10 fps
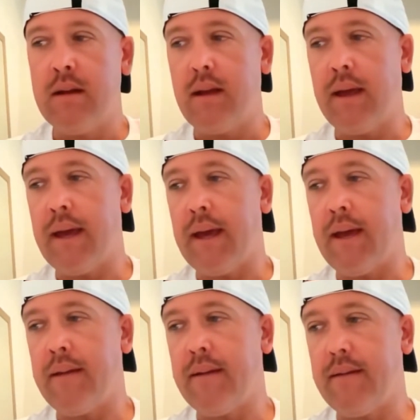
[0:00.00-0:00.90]

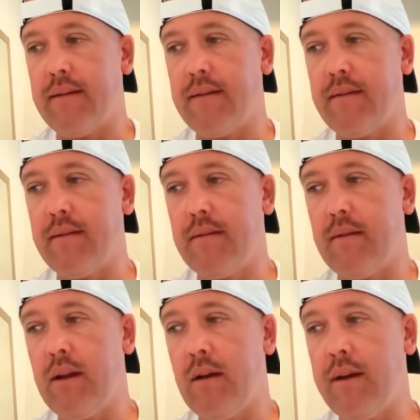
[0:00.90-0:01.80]
And
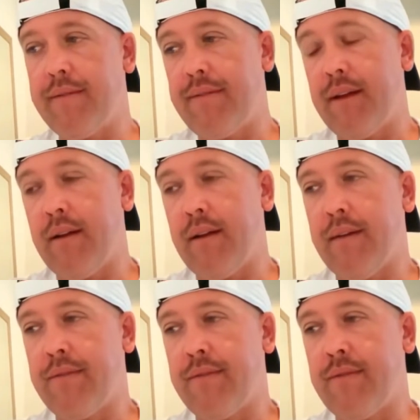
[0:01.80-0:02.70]

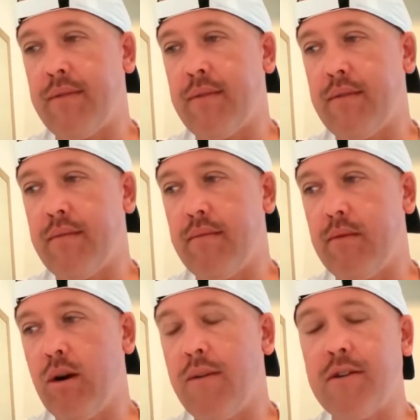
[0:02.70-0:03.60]
if
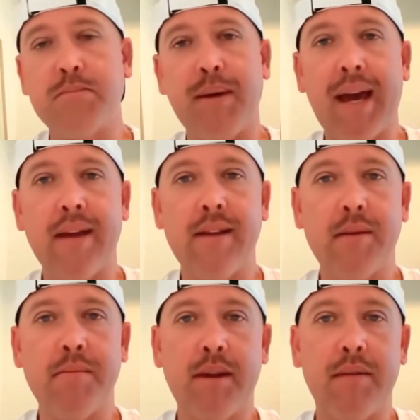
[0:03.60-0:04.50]
whoever's backing
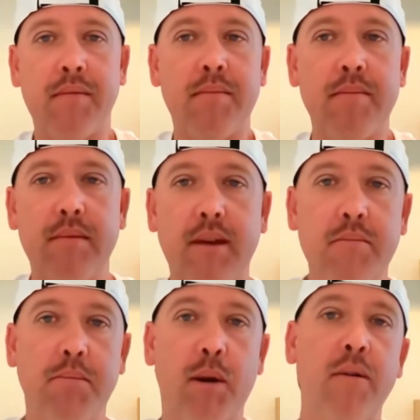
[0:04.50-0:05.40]
them can
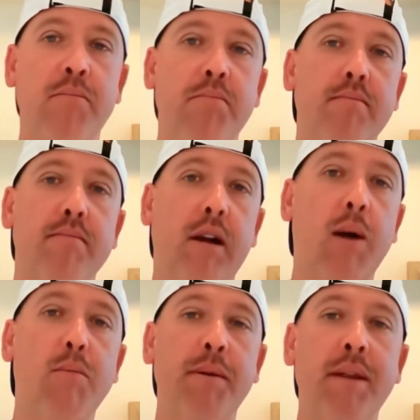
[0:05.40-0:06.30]
burn a
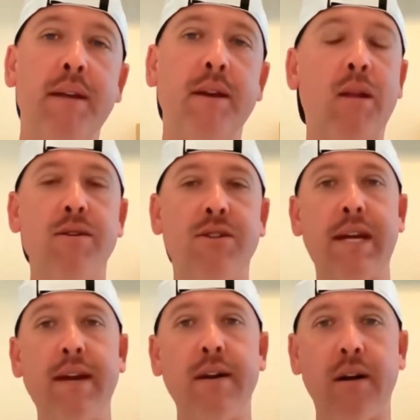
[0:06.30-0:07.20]
couple $1 billion a
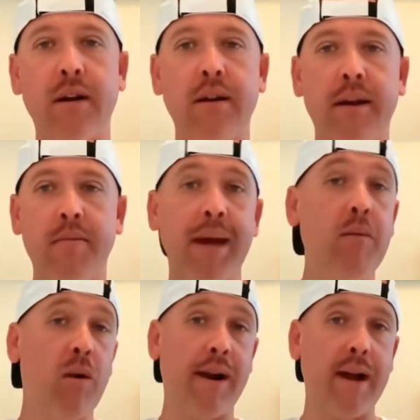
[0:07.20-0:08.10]
year, it might
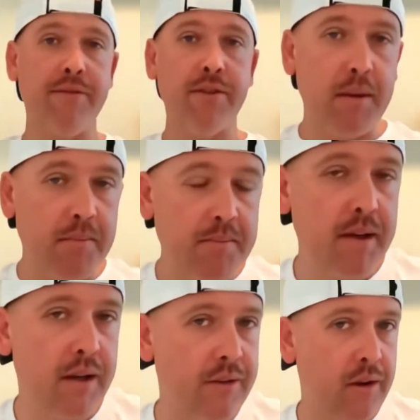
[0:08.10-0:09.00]
work out for them.
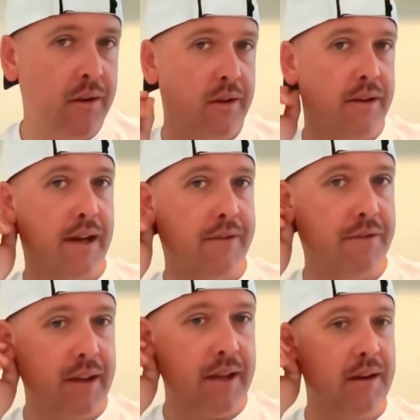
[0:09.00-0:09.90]
There's
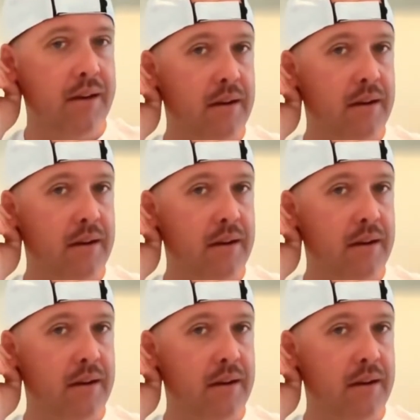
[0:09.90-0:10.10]
definitely